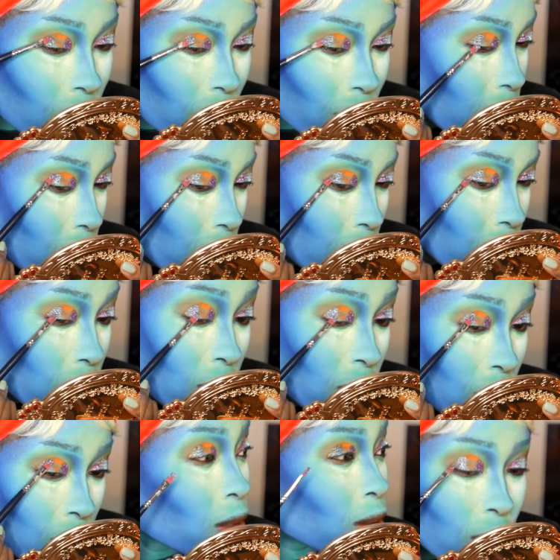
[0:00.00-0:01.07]
here is
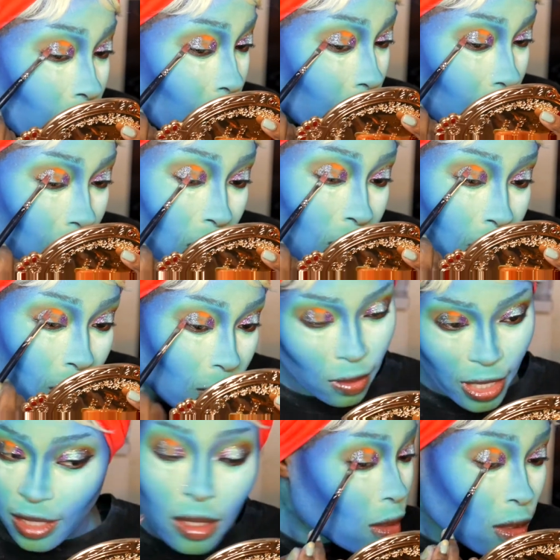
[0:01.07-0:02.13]
an after dark now.
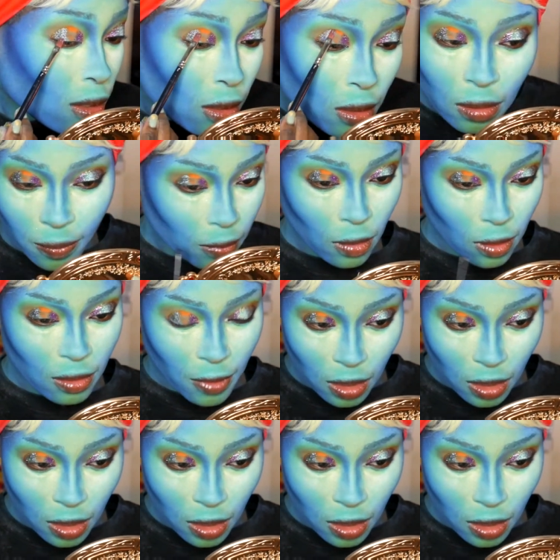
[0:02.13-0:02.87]
I'm sorry